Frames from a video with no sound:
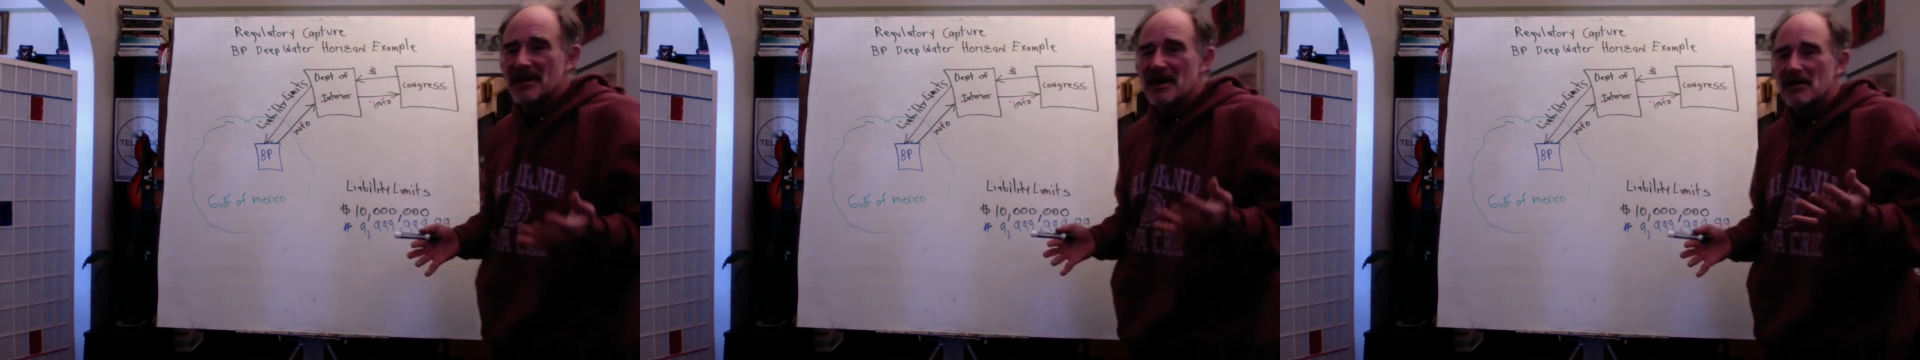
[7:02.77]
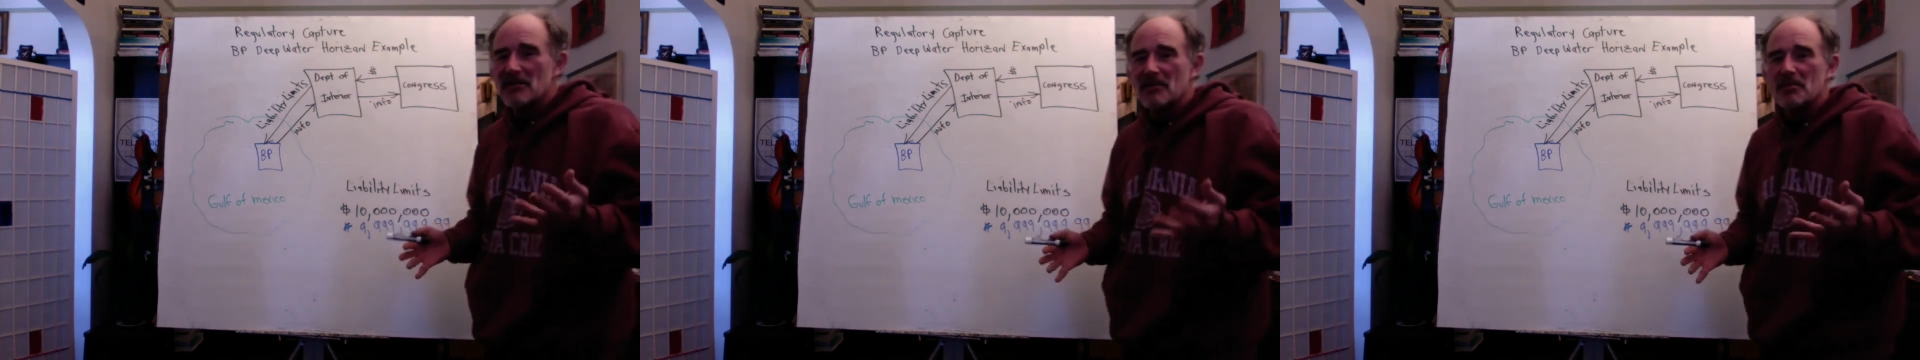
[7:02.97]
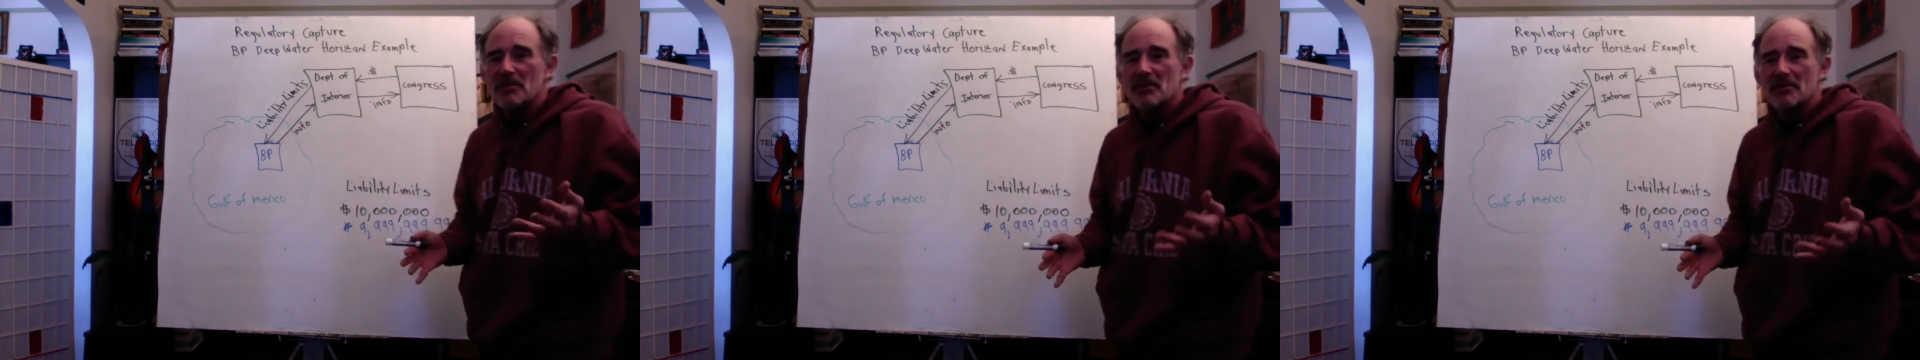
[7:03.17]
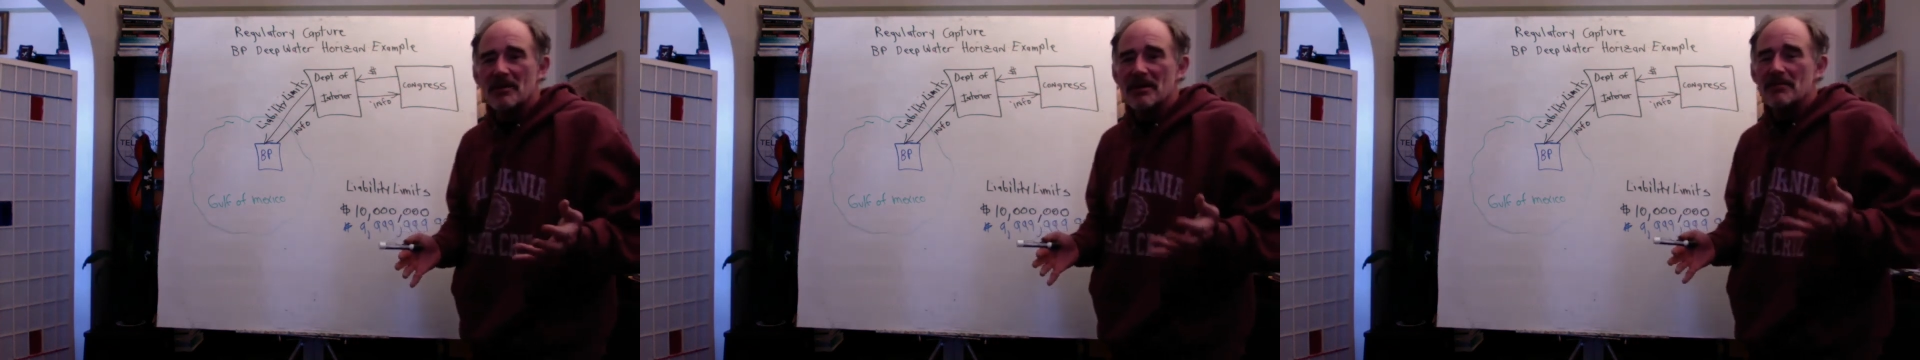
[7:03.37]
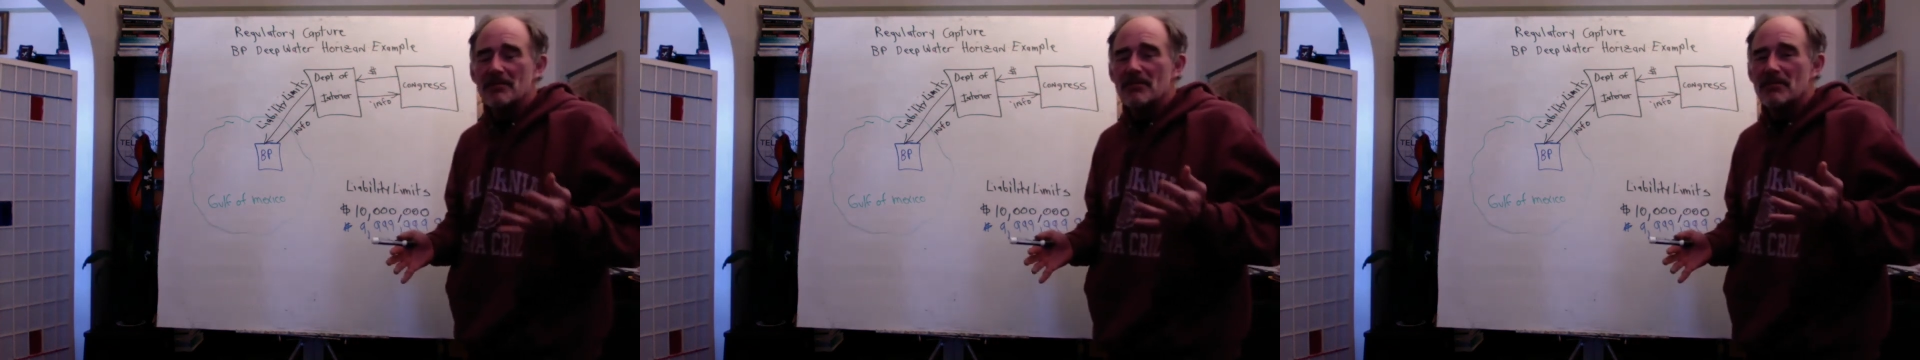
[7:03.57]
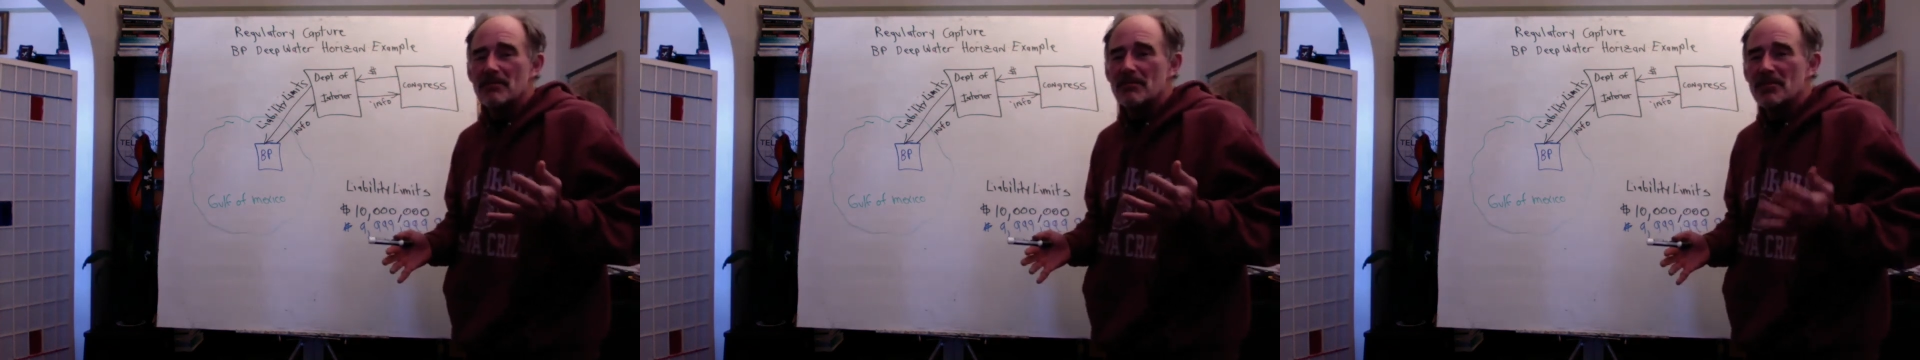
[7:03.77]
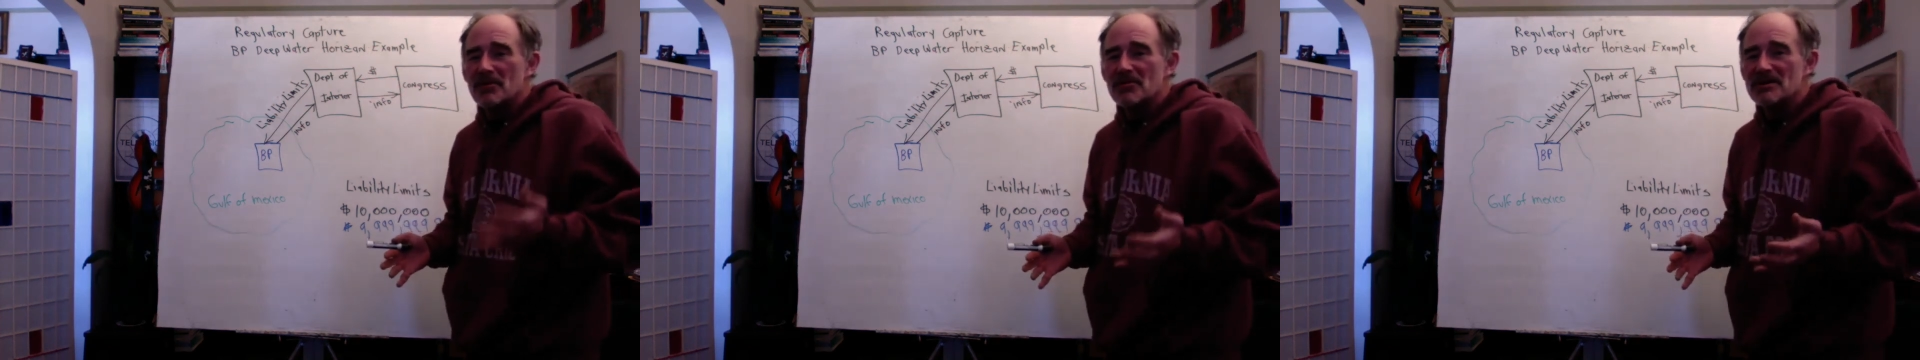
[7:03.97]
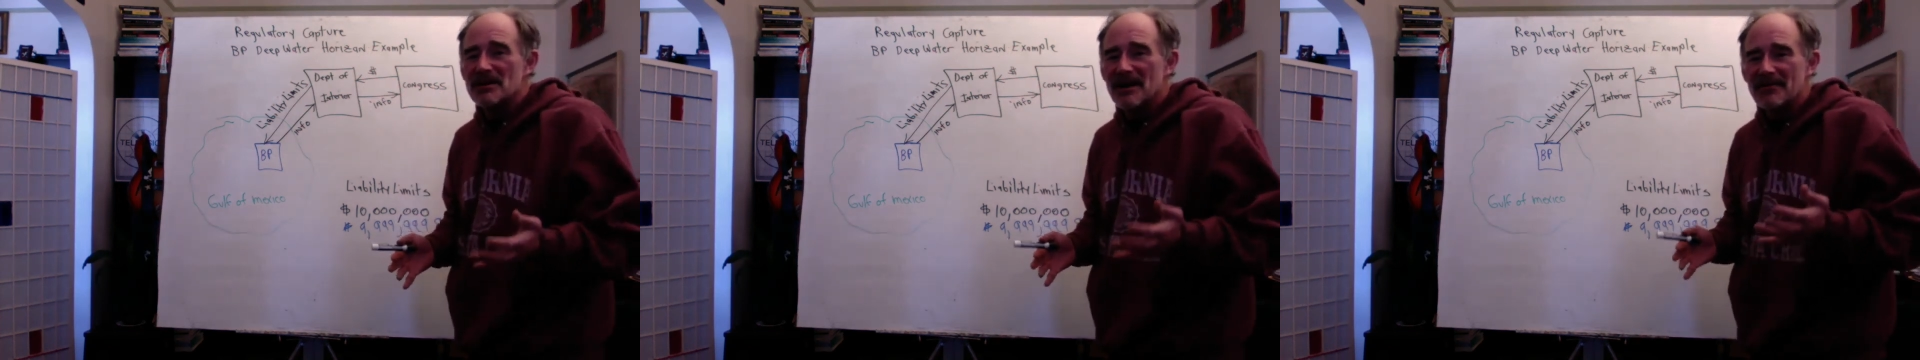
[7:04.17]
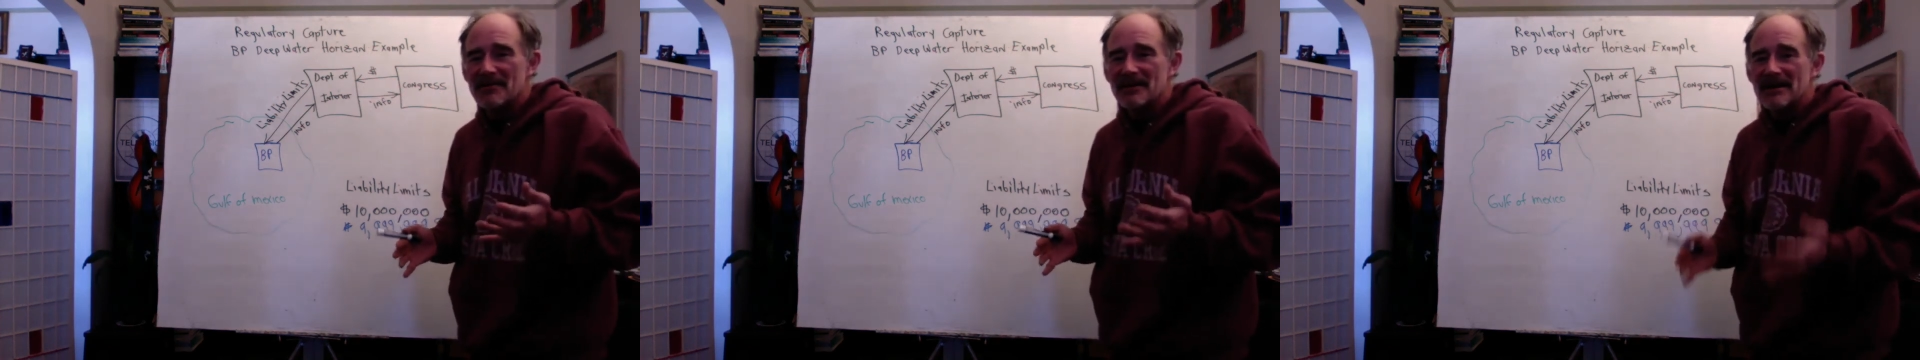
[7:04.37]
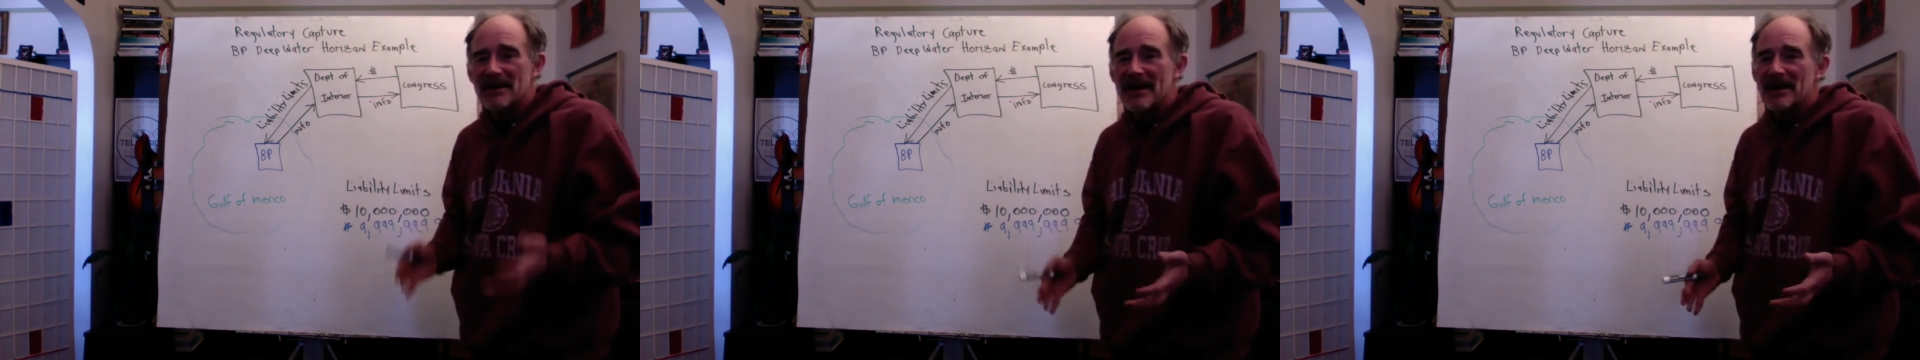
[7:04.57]
"I will put my boot on
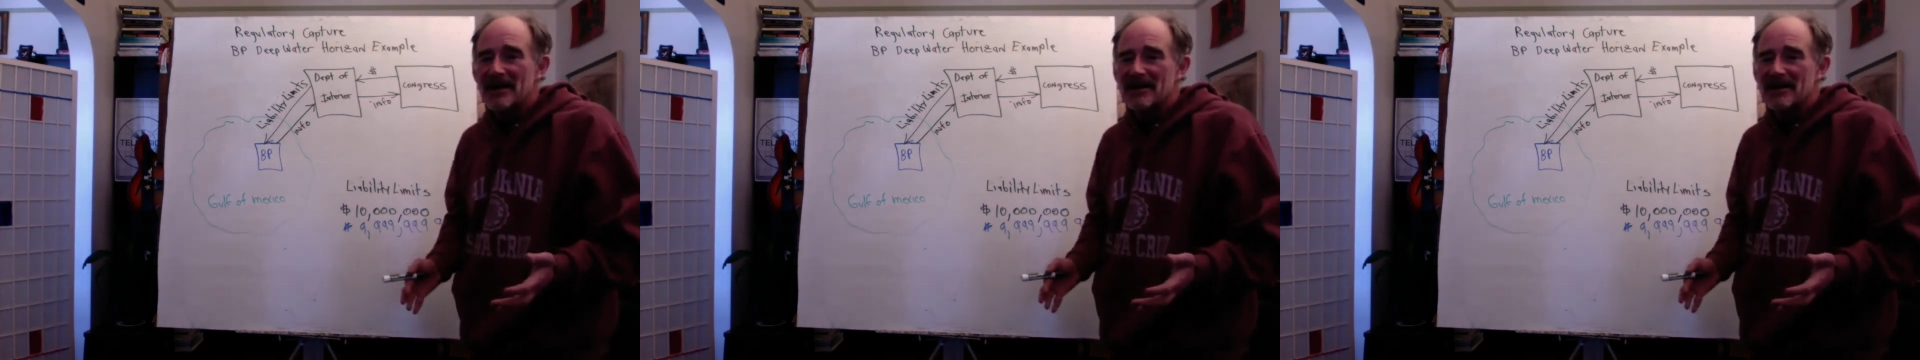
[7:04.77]
the neck